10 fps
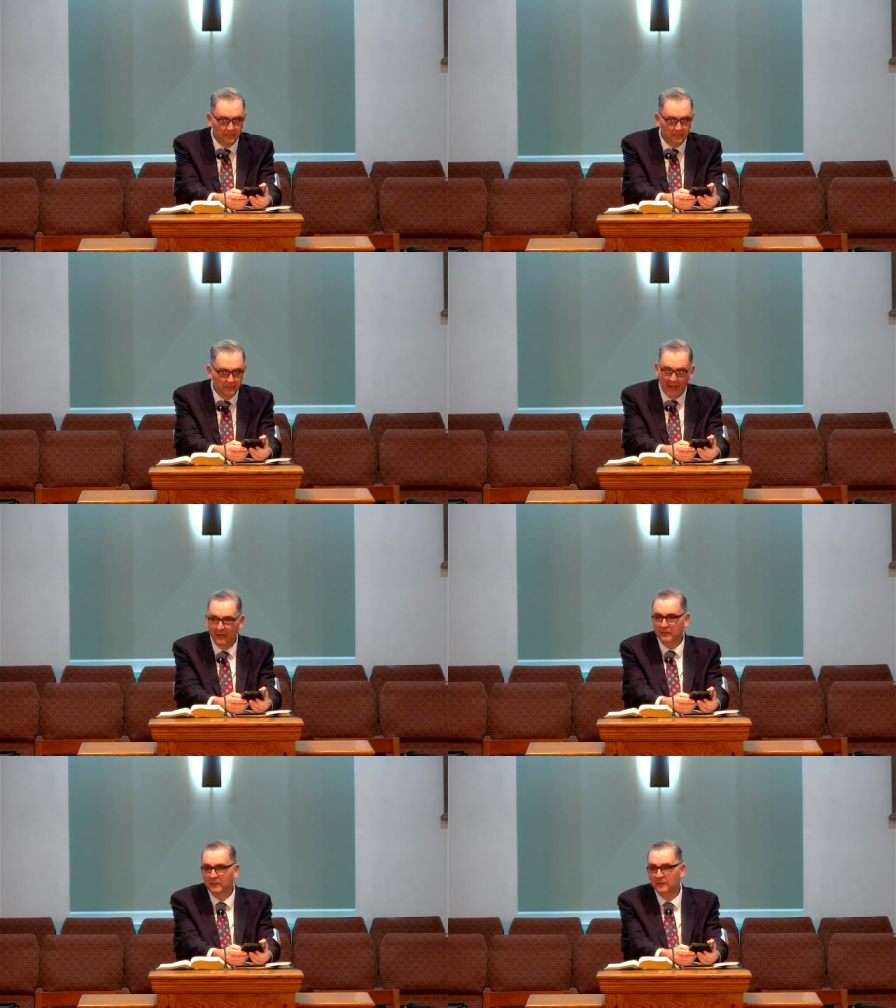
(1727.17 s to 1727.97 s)
Man, you
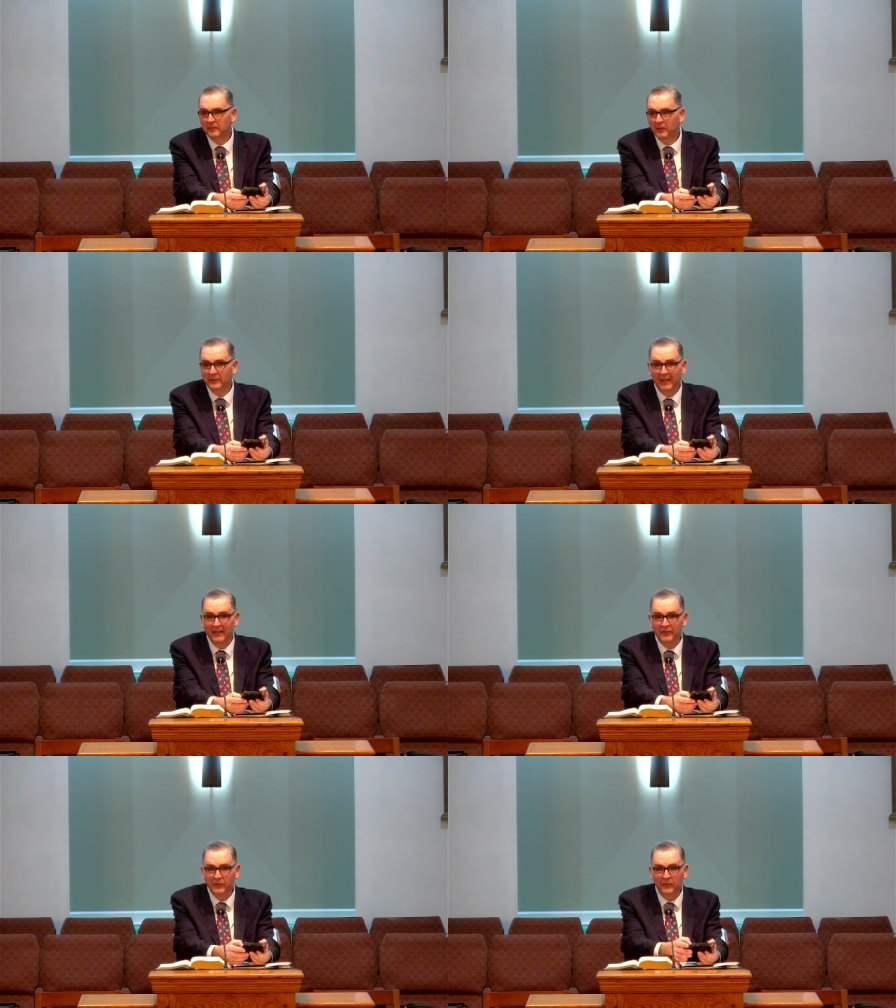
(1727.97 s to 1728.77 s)
know what that
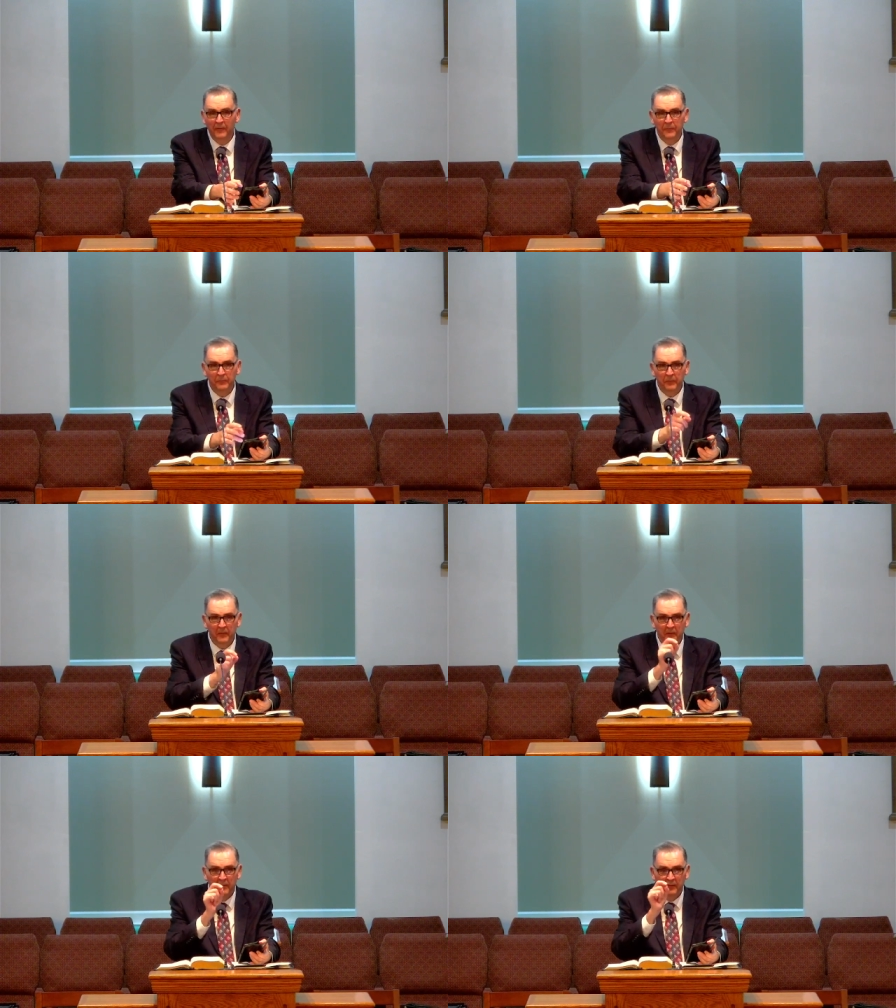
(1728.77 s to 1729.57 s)
is?
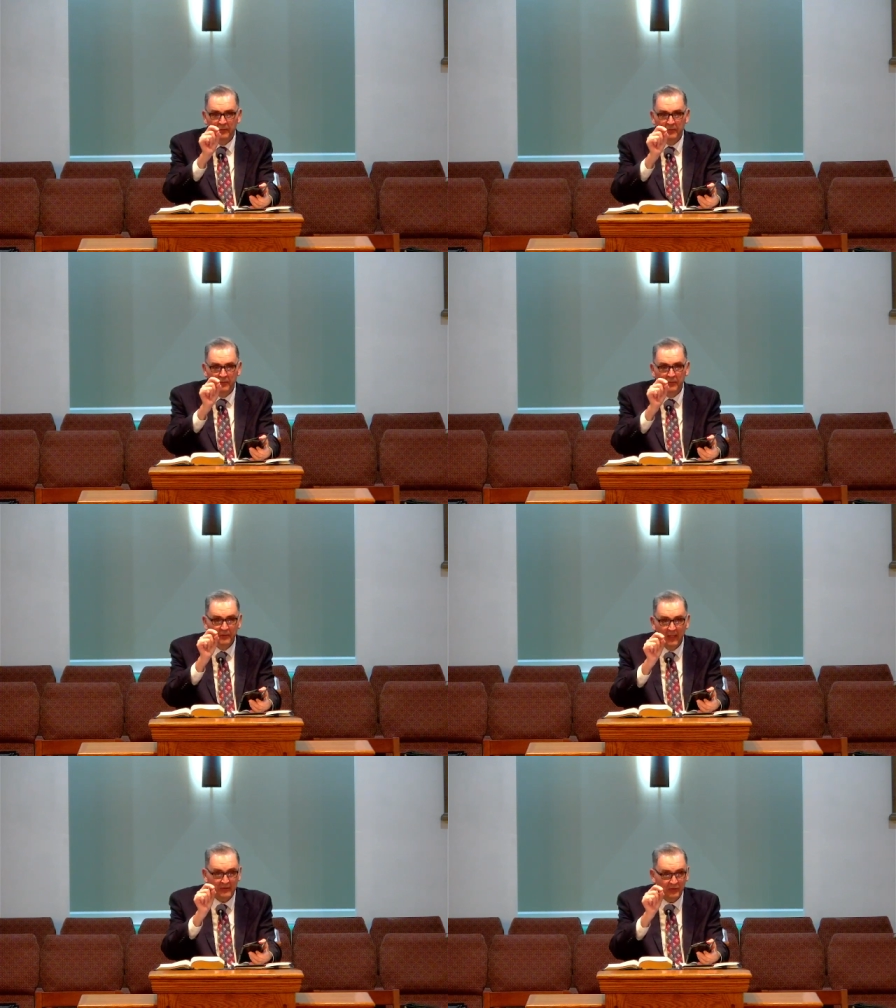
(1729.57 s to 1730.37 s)

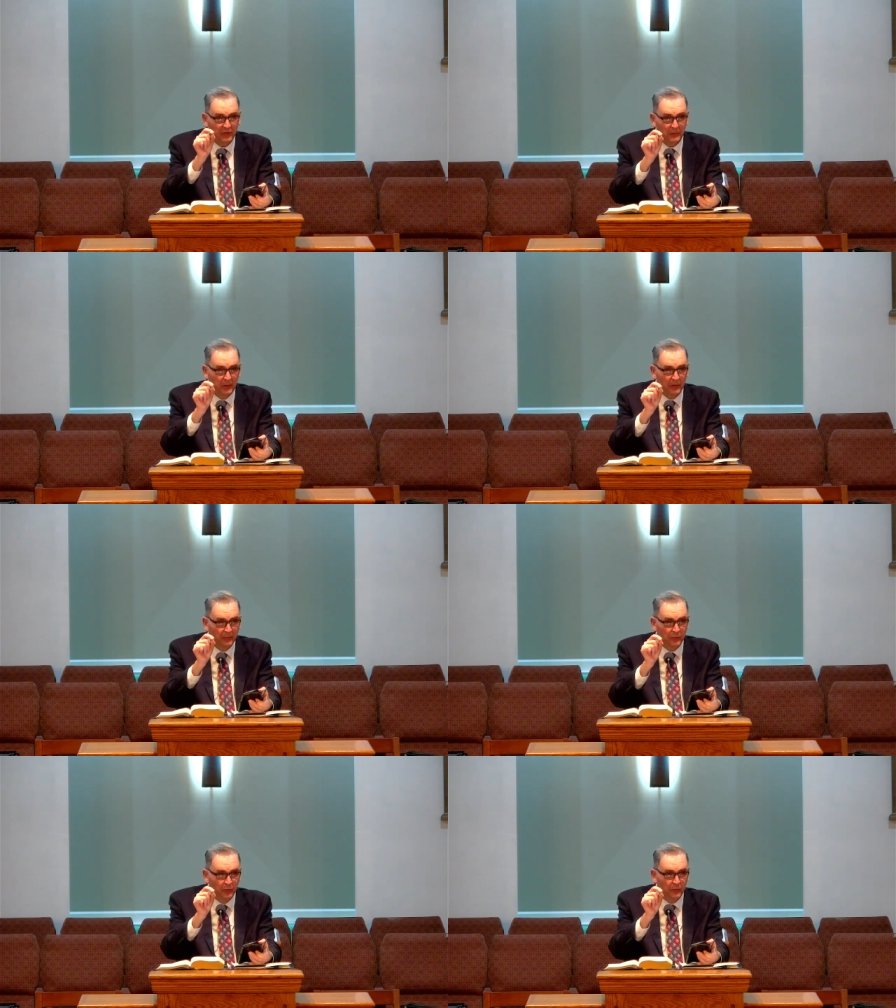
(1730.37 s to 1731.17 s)
That's the spirit of
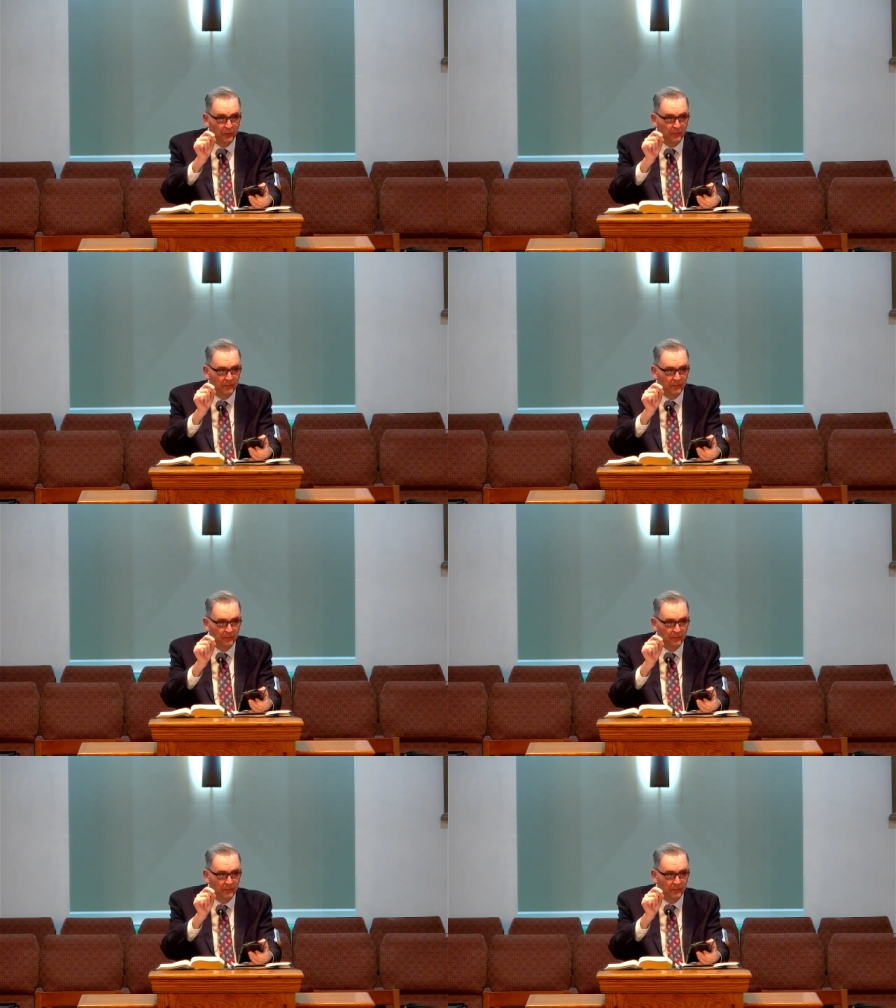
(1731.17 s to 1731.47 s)
truth.